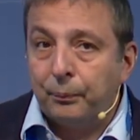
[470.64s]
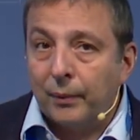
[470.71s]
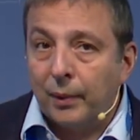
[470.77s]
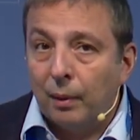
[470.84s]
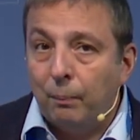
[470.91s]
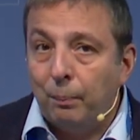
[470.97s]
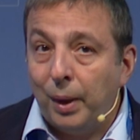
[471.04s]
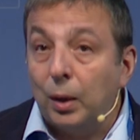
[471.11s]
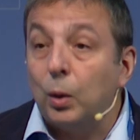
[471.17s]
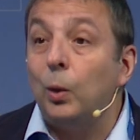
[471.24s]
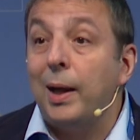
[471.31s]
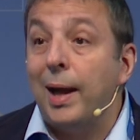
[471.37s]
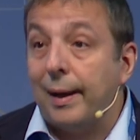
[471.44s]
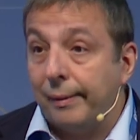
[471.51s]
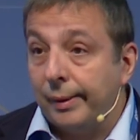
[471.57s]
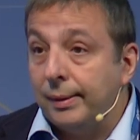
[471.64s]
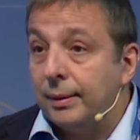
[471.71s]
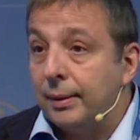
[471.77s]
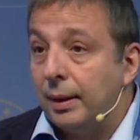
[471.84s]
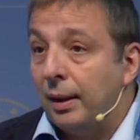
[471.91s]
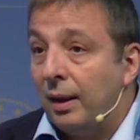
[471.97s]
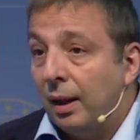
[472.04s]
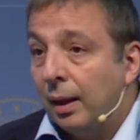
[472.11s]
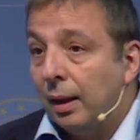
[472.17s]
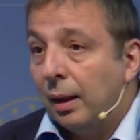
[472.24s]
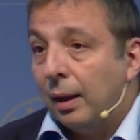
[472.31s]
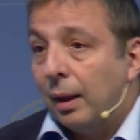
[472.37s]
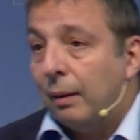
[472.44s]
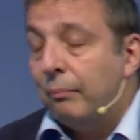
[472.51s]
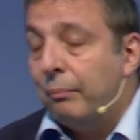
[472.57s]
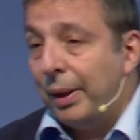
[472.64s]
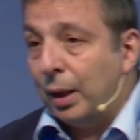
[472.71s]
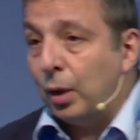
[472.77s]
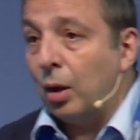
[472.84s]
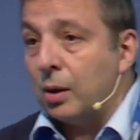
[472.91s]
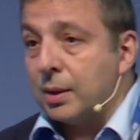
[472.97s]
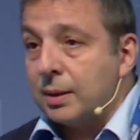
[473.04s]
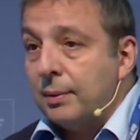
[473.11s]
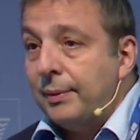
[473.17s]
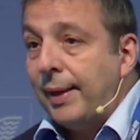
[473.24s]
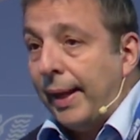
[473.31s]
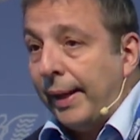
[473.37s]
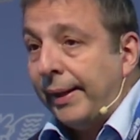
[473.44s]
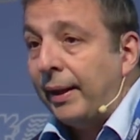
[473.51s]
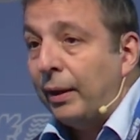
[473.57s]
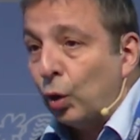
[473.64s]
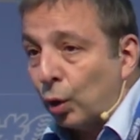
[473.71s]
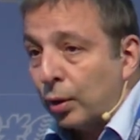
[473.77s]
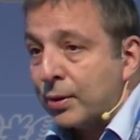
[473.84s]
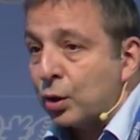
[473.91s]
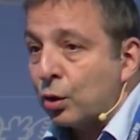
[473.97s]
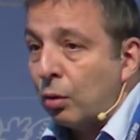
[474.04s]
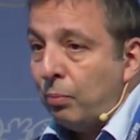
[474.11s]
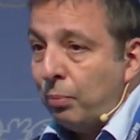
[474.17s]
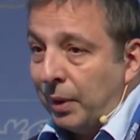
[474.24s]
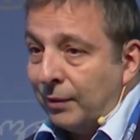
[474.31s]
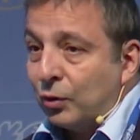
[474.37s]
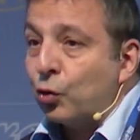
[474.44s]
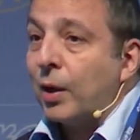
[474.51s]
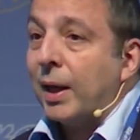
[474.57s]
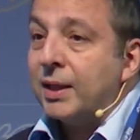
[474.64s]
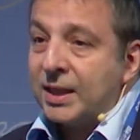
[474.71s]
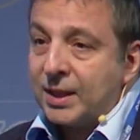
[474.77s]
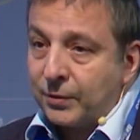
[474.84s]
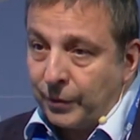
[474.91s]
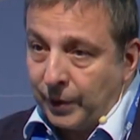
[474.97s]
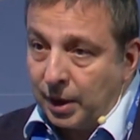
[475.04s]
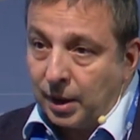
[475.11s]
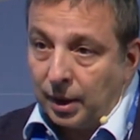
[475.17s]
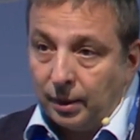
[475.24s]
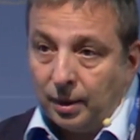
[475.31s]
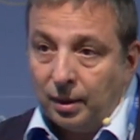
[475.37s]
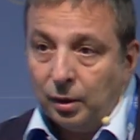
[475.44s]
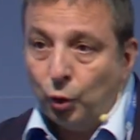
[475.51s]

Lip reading: peculiarity, because they can also be transferred